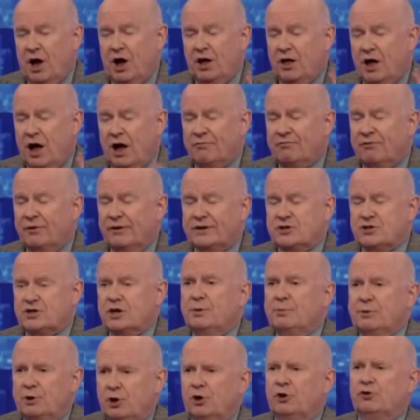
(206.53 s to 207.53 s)
our very
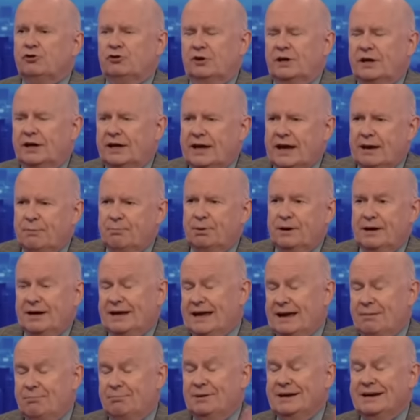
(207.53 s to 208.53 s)
terminology in
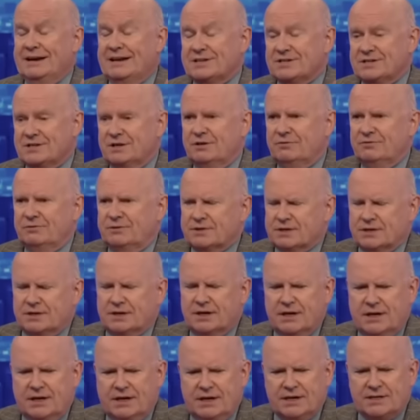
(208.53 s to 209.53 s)
campaign itself is
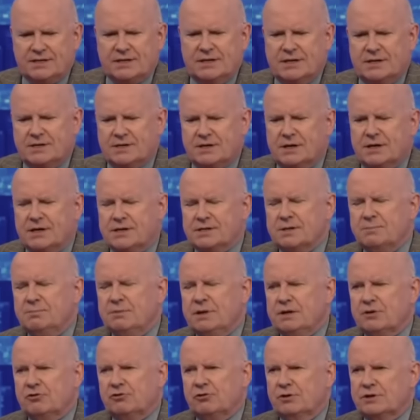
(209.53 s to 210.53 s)
a
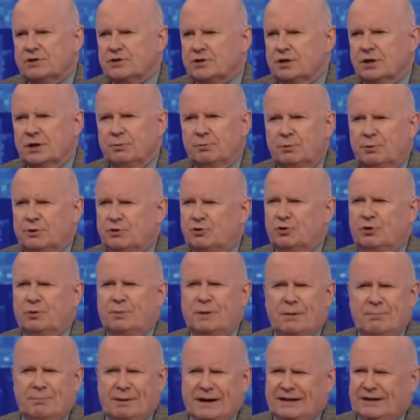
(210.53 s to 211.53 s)
military term, and we talk
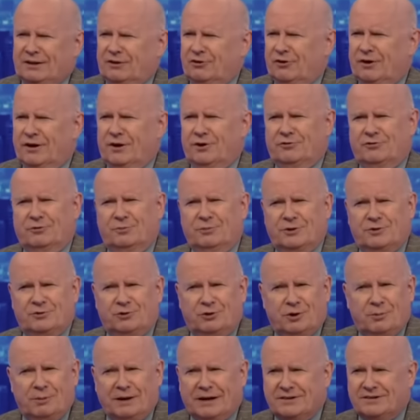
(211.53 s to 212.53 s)
about battlegrounds and we
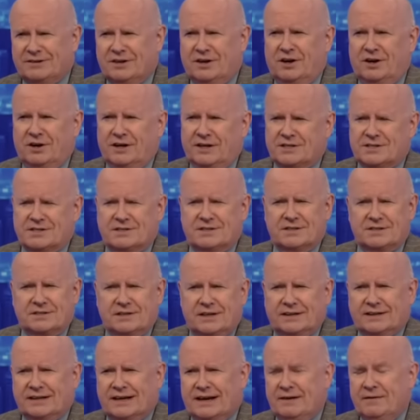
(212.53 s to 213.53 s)
talk about targets and things
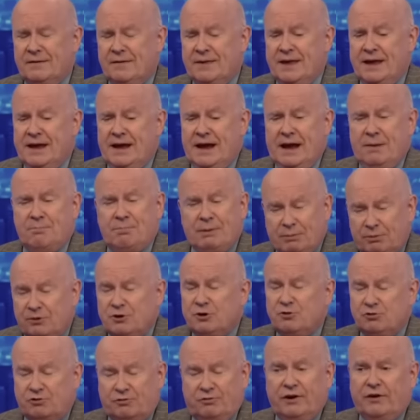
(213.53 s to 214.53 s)
like that. And people
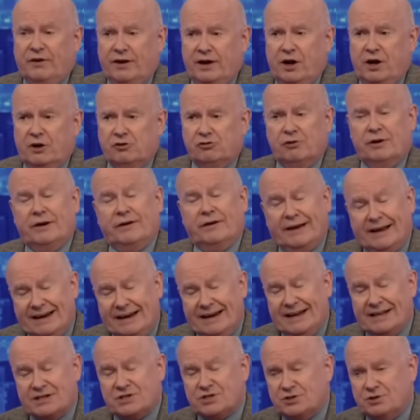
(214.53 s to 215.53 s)
use very harsh rhetoric. And
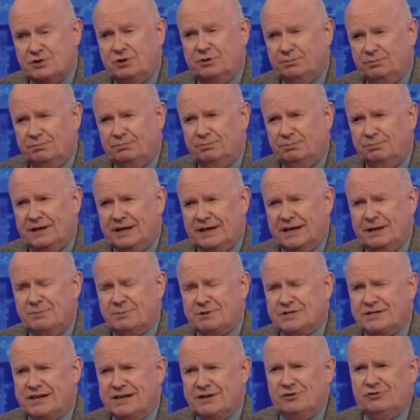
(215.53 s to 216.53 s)
let's not make any
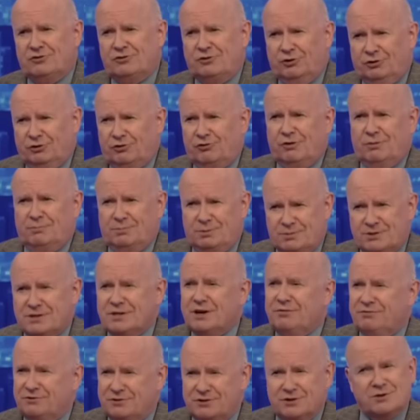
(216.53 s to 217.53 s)
mistake, Donald Trump
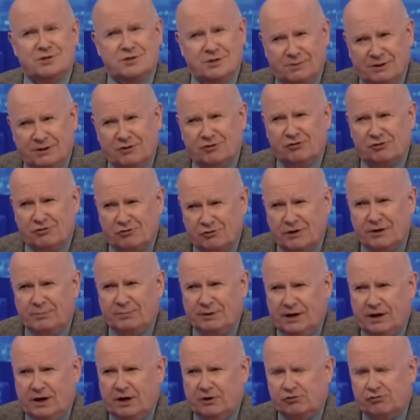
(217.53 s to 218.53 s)
himself has used some
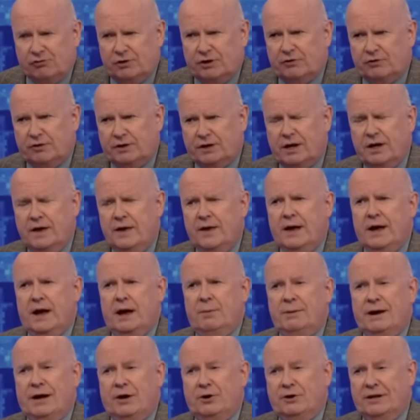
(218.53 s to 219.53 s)
extremely harsh rhetoric
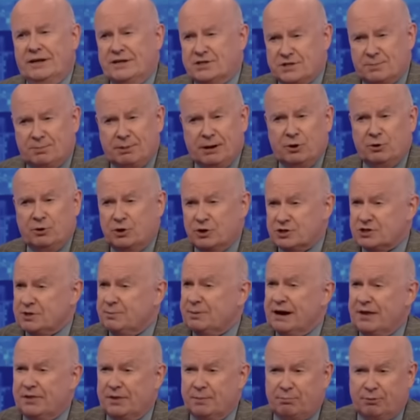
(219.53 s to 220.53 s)
about his opponents,
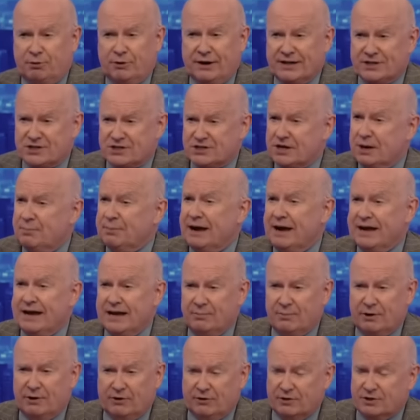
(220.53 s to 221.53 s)
about the press, about
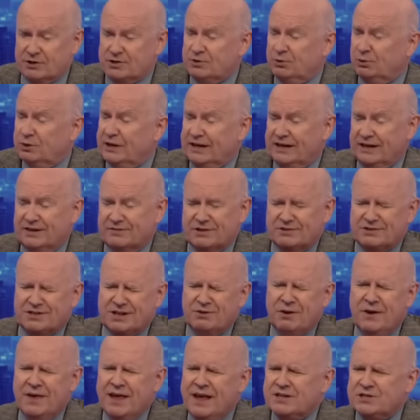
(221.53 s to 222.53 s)
immigrants, and all that kind of
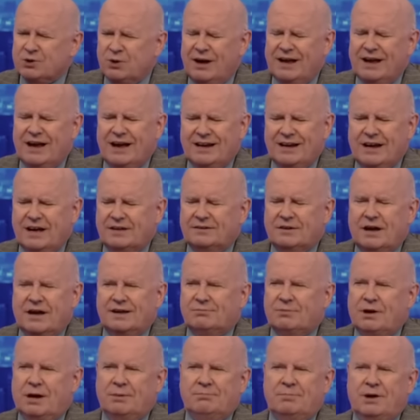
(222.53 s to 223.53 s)
stuff. So
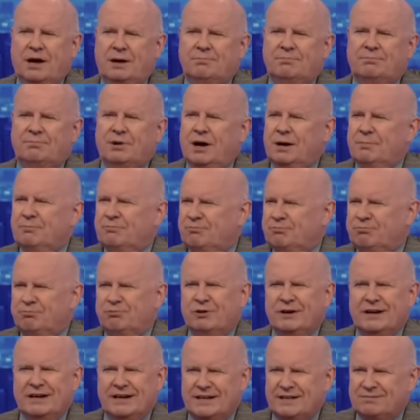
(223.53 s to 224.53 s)
I'm
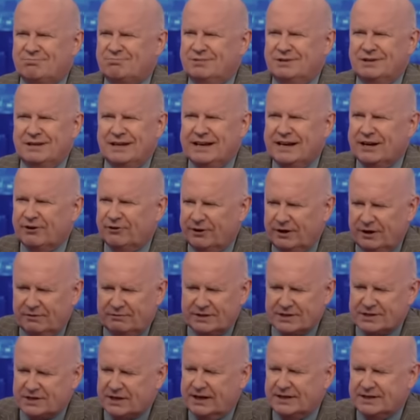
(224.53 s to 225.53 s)
really leery of
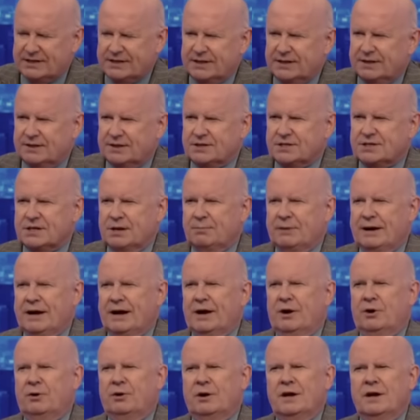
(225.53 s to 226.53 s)
this idea that
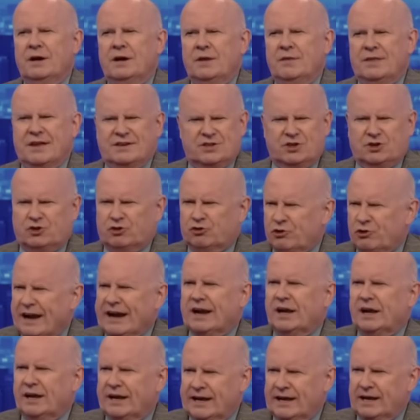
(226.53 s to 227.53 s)
somehow there's a
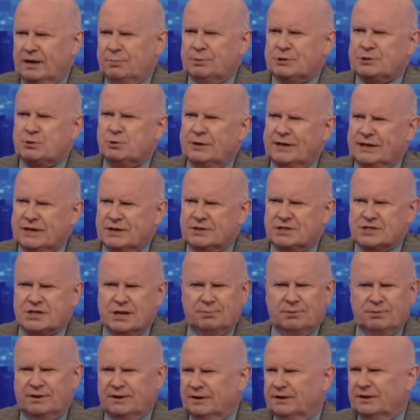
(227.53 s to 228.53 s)
direct link between
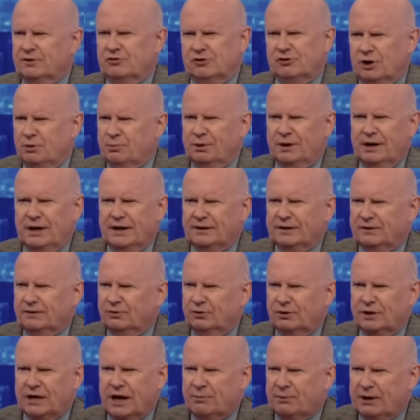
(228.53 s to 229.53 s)
something that Joe Biden
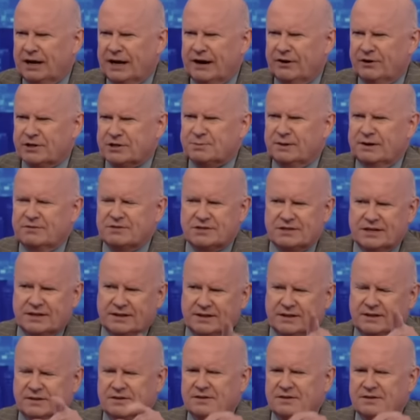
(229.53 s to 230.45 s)
or Kamala Harris may have said and